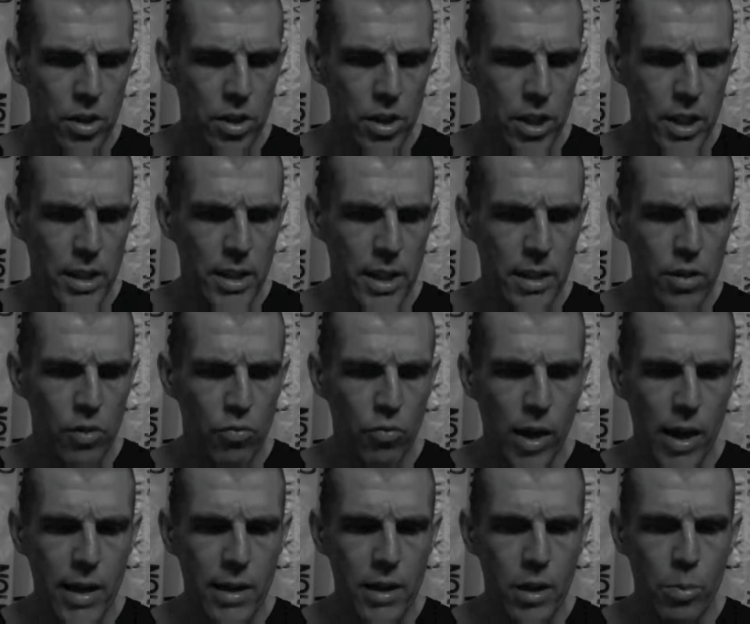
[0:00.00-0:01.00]
she doesn't
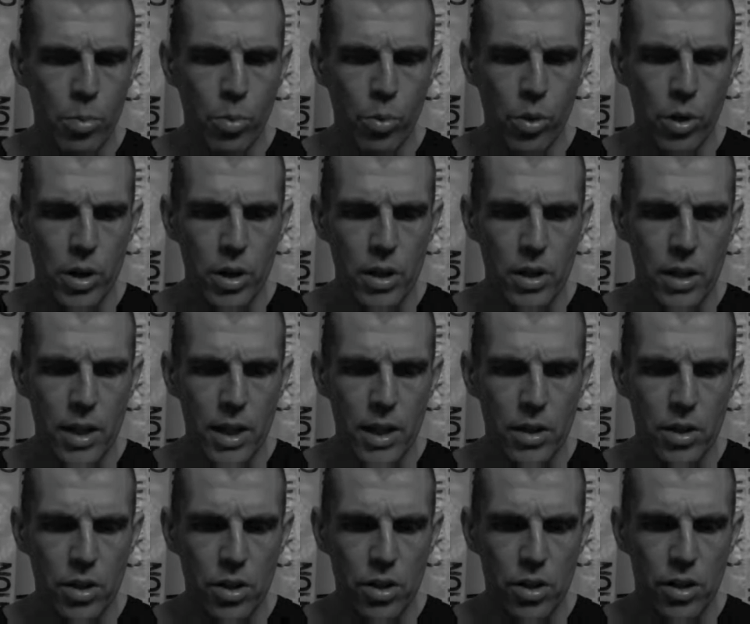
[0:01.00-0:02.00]
write on the board and the
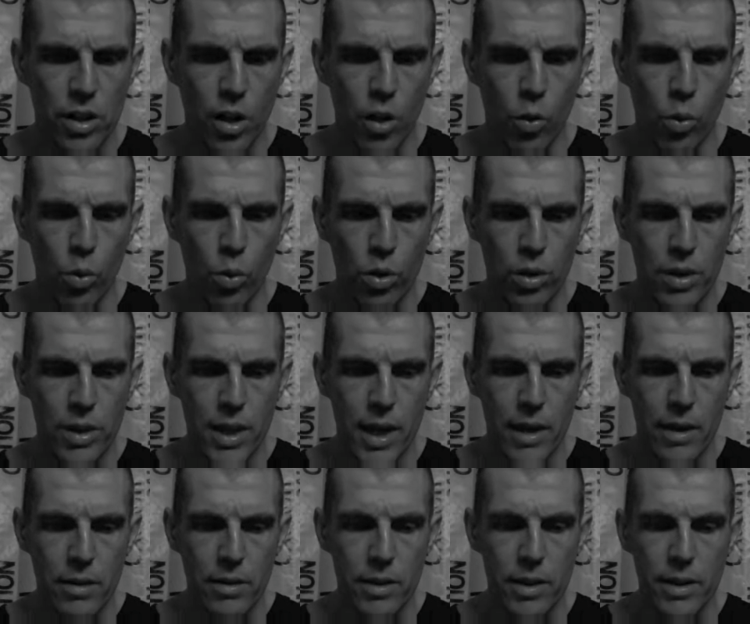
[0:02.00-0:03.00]
kids just yell words
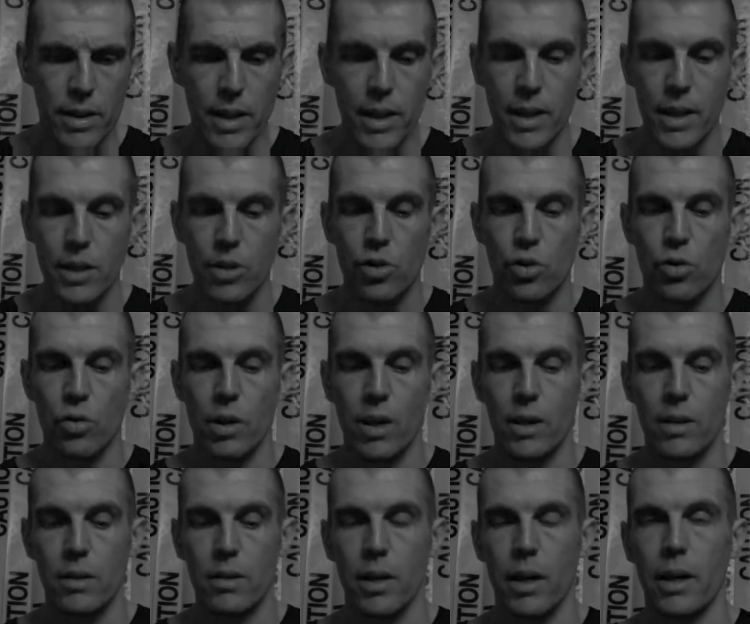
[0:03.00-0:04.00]
at her that they need
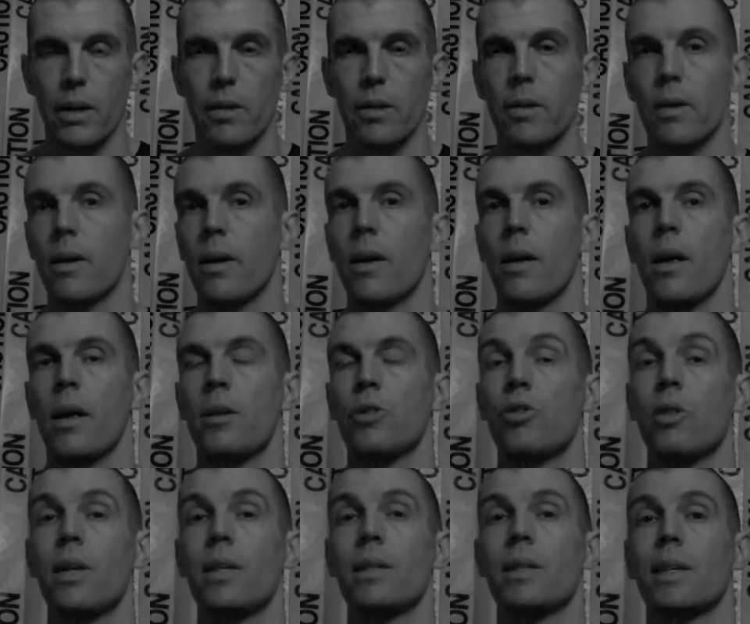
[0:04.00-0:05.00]
translated.
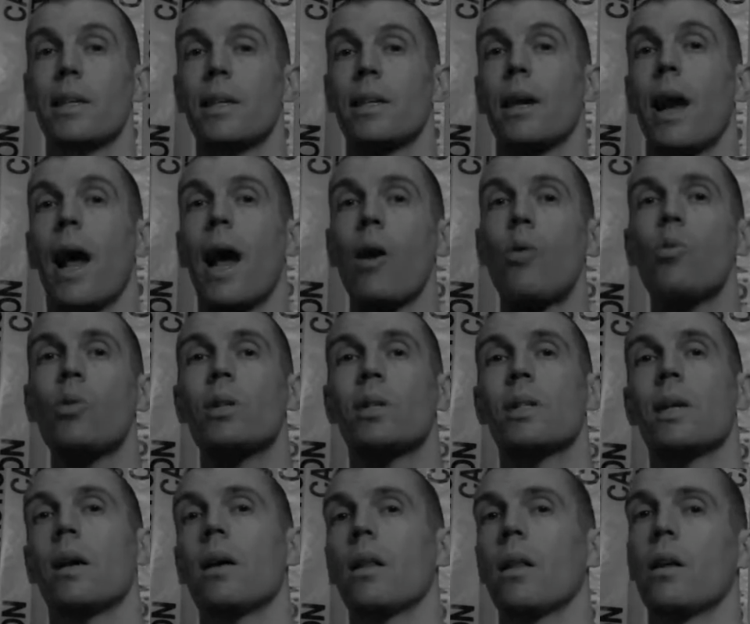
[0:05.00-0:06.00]
I would
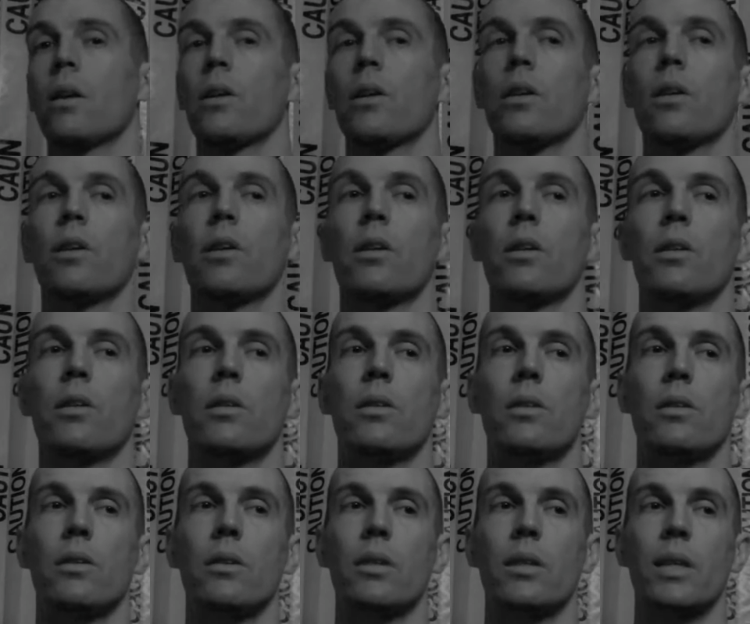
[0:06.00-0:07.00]
tell her
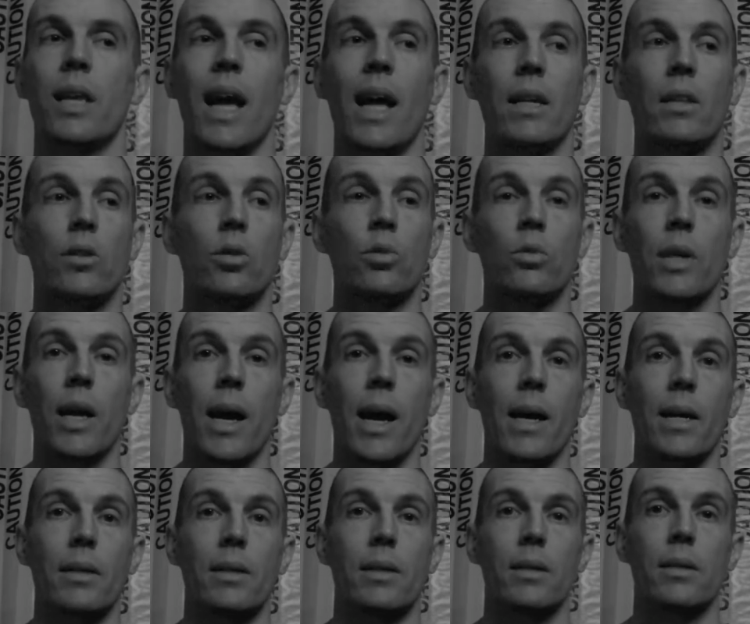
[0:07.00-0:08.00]
to not do
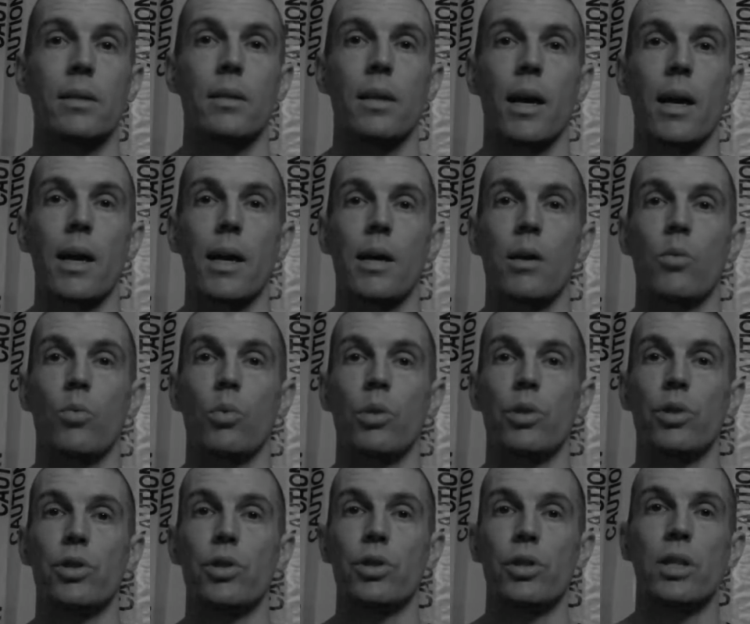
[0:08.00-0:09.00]
that, to say,
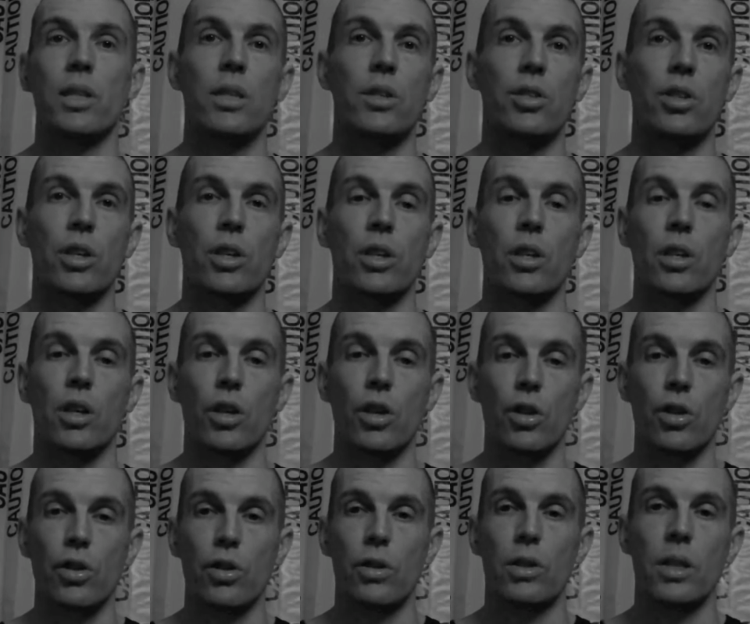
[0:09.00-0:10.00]
when you're teaching,
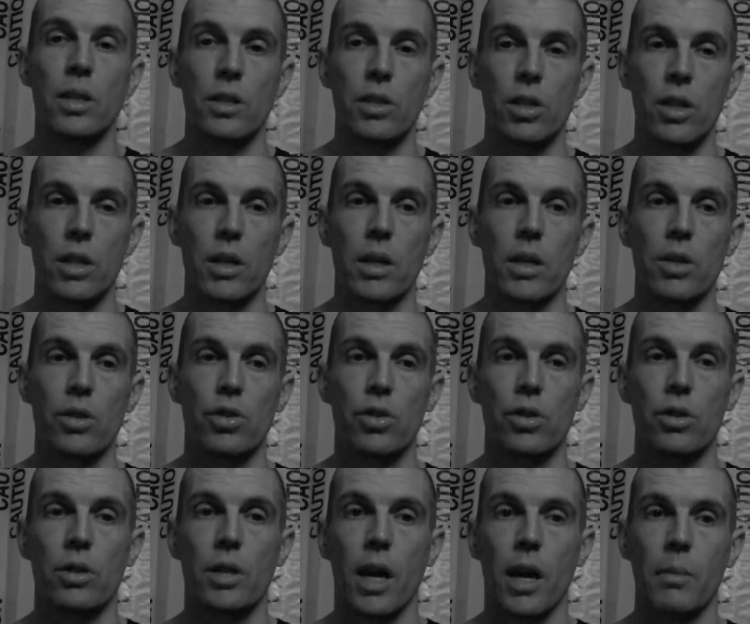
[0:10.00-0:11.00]
it's
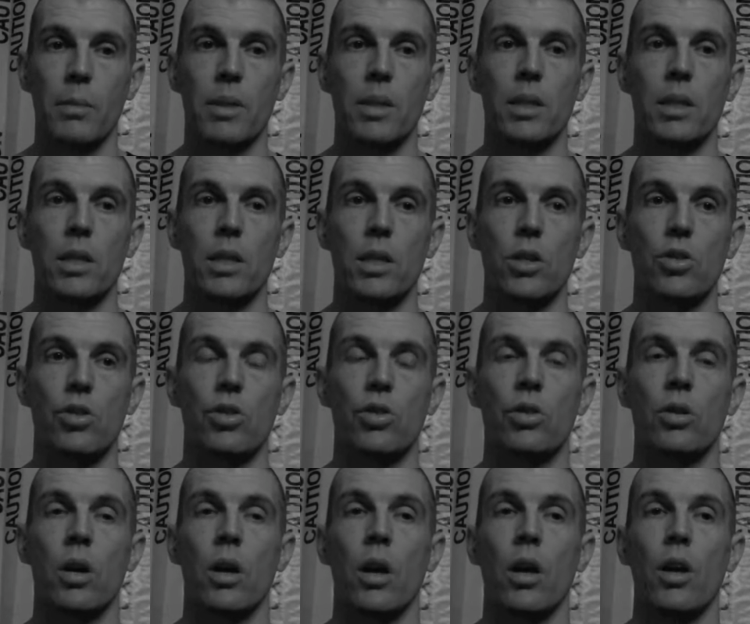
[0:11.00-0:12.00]
your time to teach,